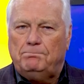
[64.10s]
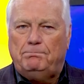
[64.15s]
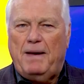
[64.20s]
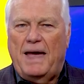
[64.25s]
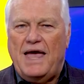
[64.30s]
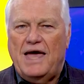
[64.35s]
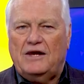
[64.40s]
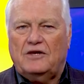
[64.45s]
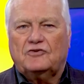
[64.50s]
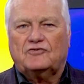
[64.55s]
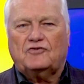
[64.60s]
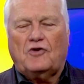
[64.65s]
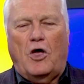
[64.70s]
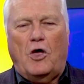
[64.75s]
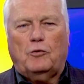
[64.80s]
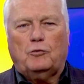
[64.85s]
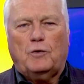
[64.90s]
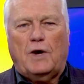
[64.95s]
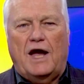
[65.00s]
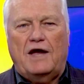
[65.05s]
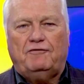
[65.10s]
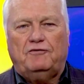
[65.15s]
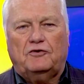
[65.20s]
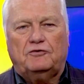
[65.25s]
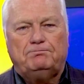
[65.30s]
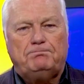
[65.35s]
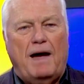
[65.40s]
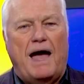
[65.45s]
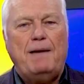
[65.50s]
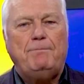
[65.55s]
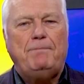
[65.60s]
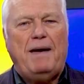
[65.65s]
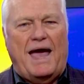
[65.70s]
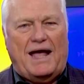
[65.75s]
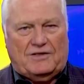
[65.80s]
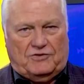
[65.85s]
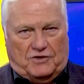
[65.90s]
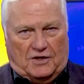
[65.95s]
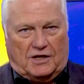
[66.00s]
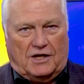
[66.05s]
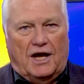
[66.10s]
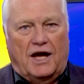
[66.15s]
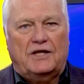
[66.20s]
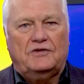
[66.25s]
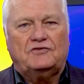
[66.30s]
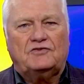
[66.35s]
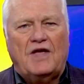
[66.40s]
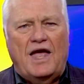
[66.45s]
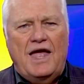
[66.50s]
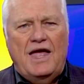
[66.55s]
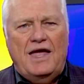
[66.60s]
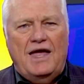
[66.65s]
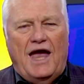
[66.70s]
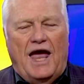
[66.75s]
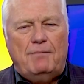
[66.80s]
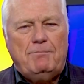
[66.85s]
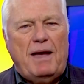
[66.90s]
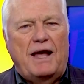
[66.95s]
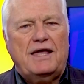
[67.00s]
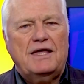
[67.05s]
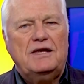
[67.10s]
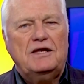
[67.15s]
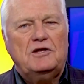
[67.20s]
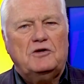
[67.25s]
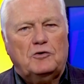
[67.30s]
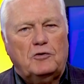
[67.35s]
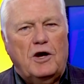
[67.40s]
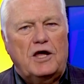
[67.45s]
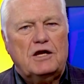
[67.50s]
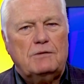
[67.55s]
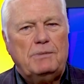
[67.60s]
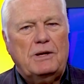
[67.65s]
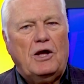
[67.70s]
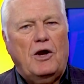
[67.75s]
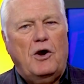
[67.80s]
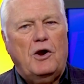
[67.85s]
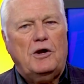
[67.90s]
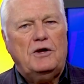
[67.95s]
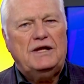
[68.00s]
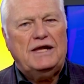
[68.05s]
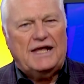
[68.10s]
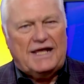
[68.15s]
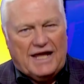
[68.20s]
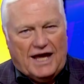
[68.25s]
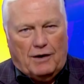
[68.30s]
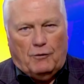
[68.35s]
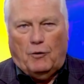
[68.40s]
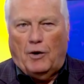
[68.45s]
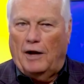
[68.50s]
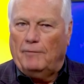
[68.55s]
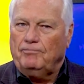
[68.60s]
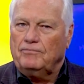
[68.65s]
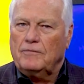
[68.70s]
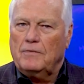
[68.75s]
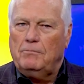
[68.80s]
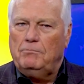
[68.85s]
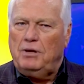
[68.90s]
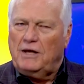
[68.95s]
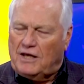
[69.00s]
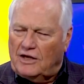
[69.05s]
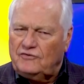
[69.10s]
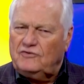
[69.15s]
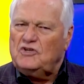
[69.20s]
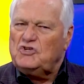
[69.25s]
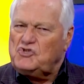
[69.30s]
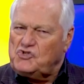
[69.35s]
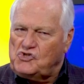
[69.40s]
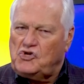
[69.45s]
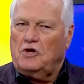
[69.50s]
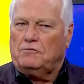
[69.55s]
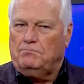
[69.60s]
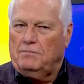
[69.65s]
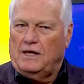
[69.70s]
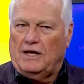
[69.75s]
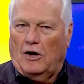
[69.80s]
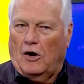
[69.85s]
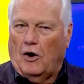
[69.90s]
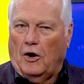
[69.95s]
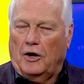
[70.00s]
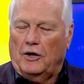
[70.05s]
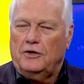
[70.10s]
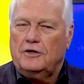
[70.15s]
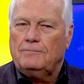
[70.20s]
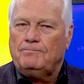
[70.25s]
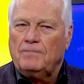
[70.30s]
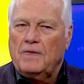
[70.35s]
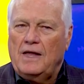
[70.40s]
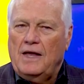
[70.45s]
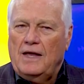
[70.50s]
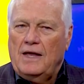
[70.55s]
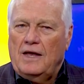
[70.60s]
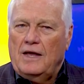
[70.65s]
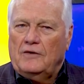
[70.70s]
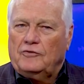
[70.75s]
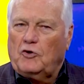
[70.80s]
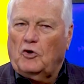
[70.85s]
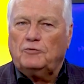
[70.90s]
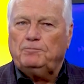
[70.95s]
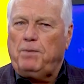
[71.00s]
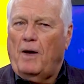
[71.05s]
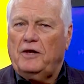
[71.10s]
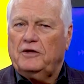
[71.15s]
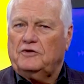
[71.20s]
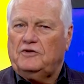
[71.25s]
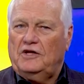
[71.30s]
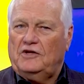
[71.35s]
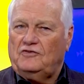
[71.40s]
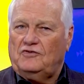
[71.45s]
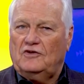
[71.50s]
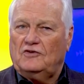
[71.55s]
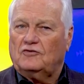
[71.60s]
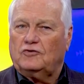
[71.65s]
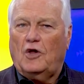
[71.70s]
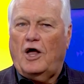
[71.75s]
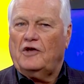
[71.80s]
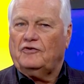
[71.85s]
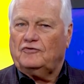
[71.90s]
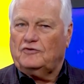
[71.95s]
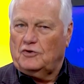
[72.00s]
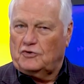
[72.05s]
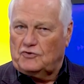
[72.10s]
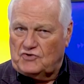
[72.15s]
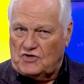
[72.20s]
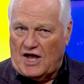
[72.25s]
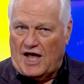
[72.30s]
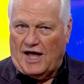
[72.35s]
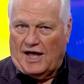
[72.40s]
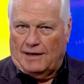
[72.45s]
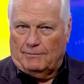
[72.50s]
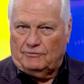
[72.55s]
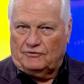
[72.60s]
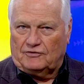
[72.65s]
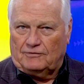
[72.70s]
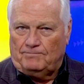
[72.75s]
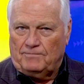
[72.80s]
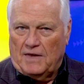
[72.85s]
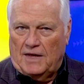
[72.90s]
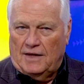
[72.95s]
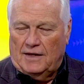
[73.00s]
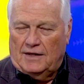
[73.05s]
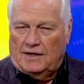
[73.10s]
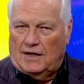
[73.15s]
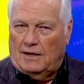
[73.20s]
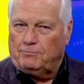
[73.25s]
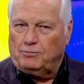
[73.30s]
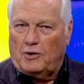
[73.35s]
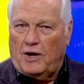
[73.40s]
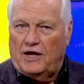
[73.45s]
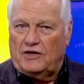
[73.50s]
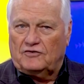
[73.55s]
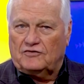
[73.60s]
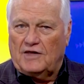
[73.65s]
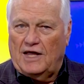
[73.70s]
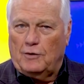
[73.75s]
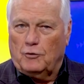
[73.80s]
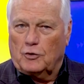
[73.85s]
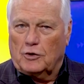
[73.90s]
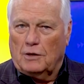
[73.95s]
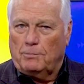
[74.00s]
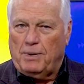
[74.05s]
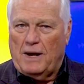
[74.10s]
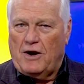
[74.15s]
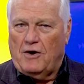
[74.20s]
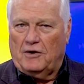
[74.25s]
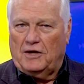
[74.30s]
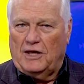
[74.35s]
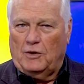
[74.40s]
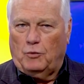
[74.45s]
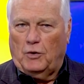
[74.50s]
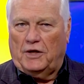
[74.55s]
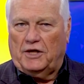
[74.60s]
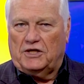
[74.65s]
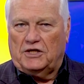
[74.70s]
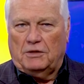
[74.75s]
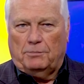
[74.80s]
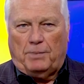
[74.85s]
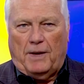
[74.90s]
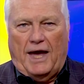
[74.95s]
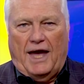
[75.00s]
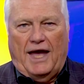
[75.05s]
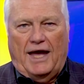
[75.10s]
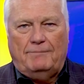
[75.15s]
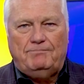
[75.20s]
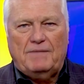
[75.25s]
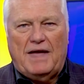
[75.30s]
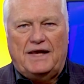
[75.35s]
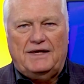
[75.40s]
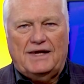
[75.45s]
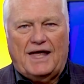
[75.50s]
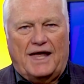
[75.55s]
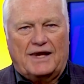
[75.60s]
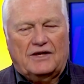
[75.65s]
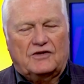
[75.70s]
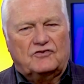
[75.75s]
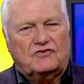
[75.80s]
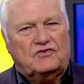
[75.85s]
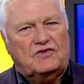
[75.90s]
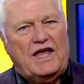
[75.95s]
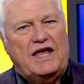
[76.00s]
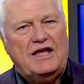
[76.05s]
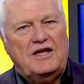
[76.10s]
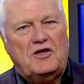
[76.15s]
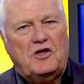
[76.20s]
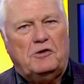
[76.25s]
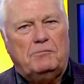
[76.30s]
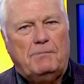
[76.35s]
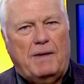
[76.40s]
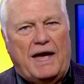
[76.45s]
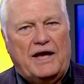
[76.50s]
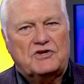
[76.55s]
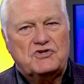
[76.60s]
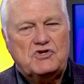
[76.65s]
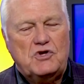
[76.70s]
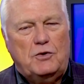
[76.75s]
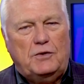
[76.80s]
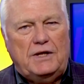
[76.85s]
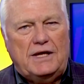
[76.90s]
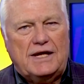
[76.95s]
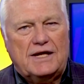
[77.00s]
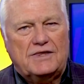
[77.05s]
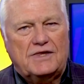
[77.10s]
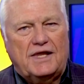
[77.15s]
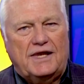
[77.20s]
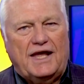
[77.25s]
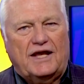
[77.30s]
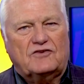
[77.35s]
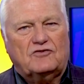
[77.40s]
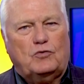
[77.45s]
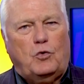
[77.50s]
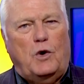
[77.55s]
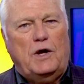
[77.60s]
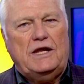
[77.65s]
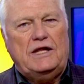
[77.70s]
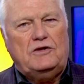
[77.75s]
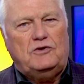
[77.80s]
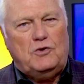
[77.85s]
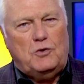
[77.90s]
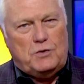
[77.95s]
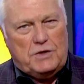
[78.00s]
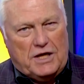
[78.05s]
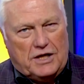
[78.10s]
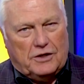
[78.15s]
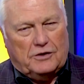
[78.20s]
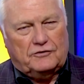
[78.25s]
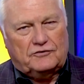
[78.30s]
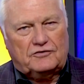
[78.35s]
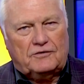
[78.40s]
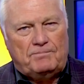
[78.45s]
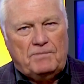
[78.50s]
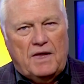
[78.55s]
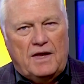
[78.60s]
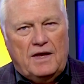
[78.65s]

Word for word: ban assault rifles, buy back the guns, and make it incredibly hard to get one, because it should be hard. Those politicians lost their jobs, a price they were apparently willing to pay, and not a single mass shooting in the next twenty-two years.